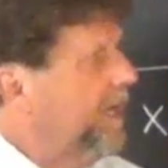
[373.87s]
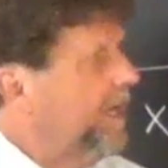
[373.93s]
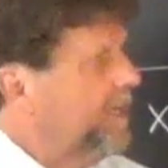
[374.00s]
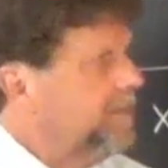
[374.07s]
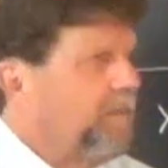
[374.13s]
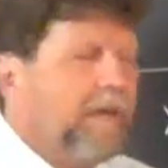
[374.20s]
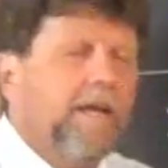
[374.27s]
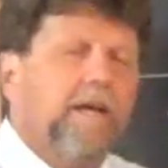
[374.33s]

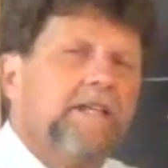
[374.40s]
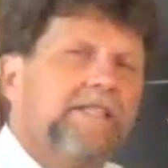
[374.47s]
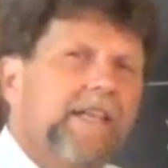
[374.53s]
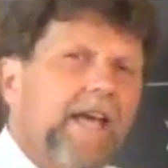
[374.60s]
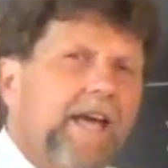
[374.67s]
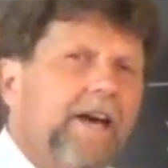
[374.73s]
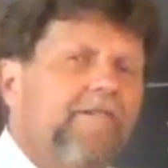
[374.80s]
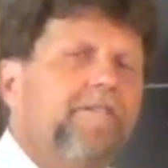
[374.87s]
is
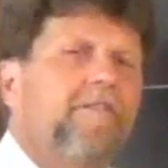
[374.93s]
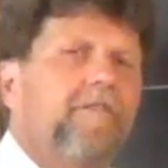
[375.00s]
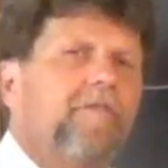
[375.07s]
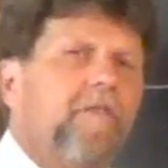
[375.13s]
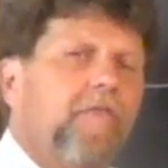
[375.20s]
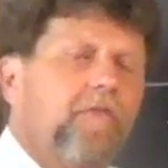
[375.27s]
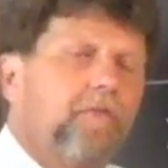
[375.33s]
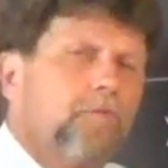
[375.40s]
because f of
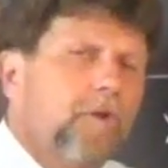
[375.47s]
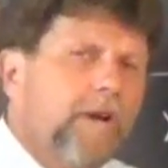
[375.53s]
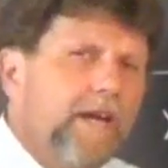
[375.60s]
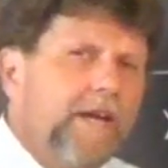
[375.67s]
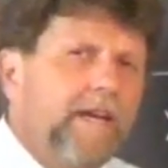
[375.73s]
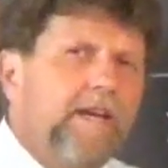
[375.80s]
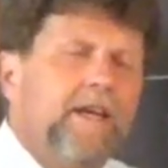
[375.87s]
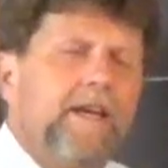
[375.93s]

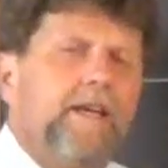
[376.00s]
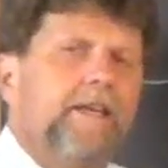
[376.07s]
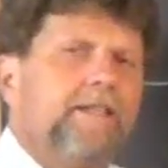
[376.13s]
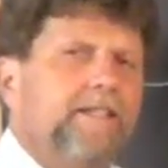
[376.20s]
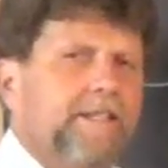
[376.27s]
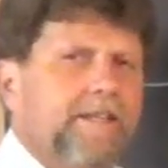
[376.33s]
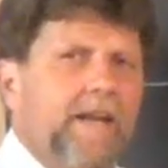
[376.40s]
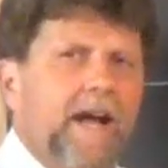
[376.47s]
3
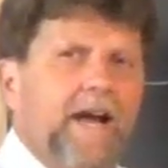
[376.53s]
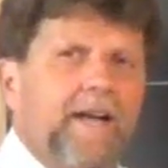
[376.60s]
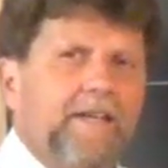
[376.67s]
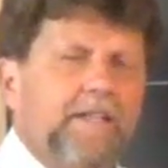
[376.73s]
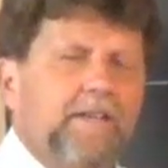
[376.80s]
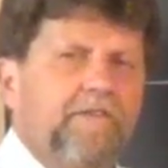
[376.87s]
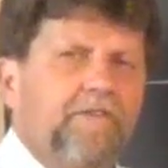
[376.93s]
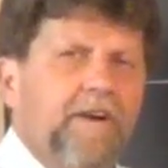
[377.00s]
is
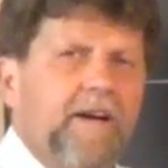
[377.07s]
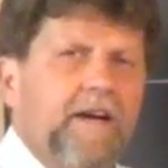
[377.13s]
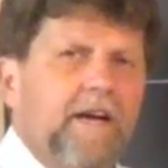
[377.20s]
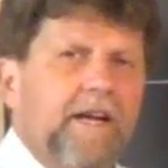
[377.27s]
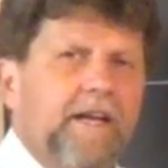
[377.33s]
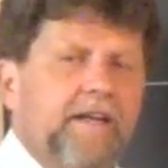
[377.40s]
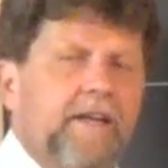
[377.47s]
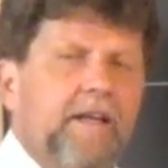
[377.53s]
not
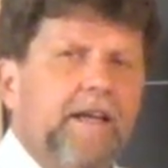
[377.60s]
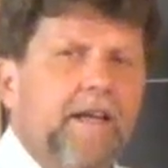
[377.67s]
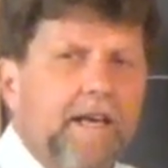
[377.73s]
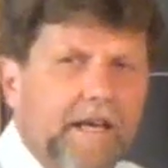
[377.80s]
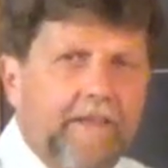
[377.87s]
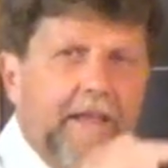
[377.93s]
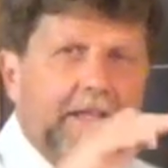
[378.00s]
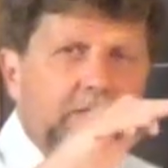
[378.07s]
defined.
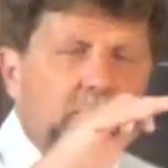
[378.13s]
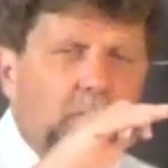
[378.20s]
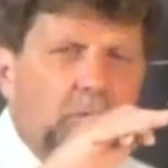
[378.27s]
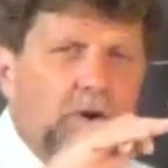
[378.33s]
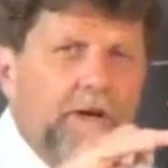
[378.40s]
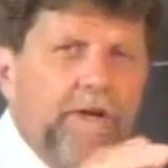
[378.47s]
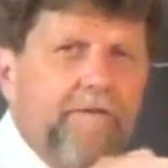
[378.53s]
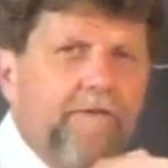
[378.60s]
And that's
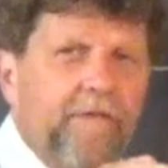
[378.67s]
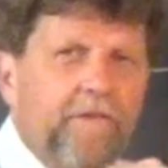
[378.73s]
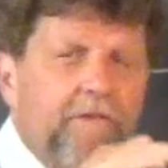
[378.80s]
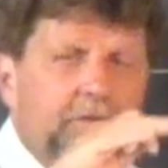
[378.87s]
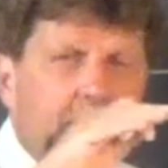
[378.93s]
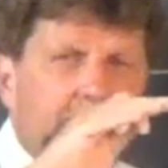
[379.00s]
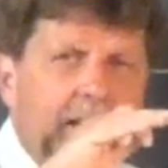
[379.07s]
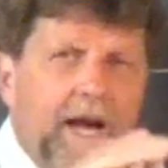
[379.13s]
one of the
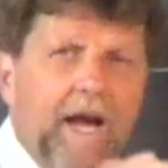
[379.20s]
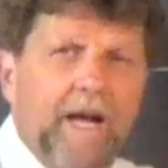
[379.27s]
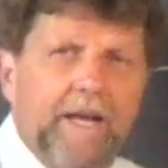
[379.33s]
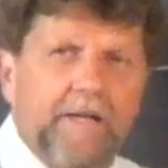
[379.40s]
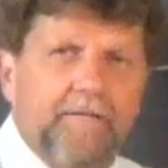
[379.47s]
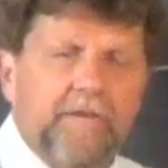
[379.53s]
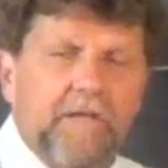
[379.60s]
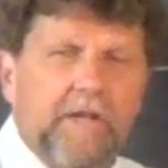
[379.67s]
3
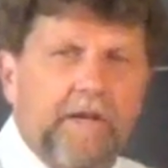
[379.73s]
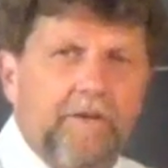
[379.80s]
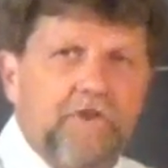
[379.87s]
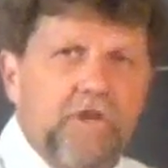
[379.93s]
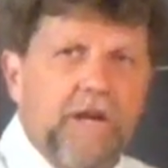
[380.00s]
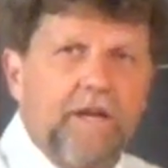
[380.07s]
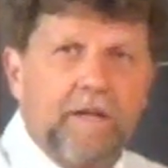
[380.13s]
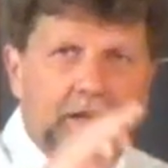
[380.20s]
items on our
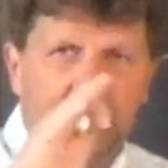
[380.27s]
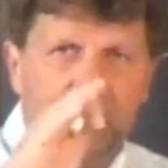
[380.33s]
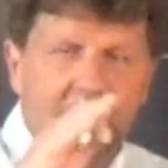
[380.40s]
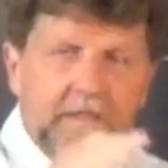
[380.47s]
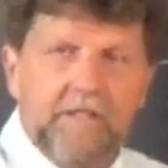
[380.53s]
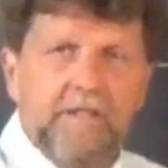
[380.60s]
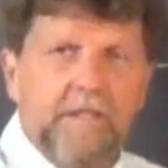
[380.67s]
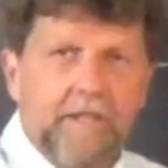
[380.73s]

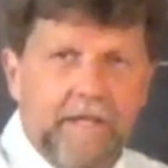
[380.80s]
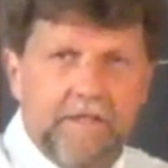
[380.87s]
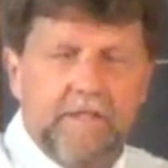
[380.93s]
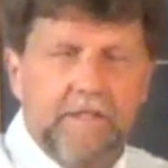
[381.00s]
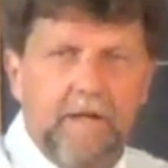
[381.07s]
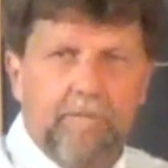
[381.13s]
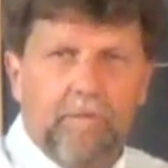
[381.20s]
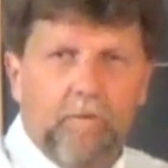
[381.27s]
checklist.
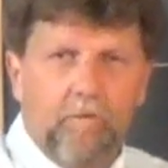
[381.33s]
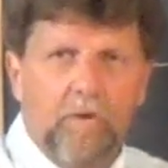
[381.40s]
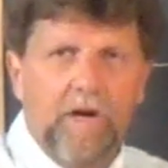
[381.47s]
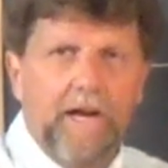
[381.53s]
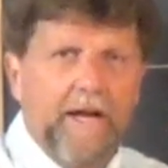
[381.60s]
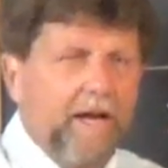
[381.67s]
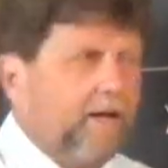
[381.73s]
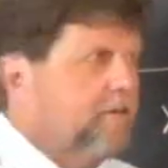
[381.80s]
It's number
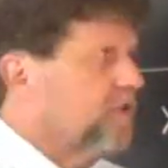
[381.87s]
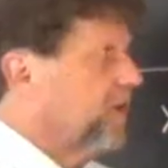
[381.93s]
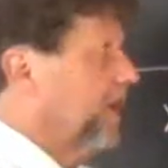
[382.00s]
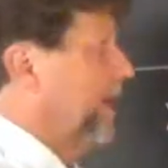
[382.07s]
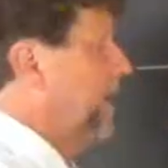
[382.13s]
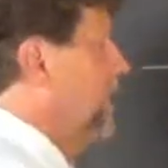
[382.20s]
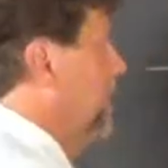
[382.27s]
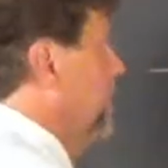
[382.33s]
1, actually.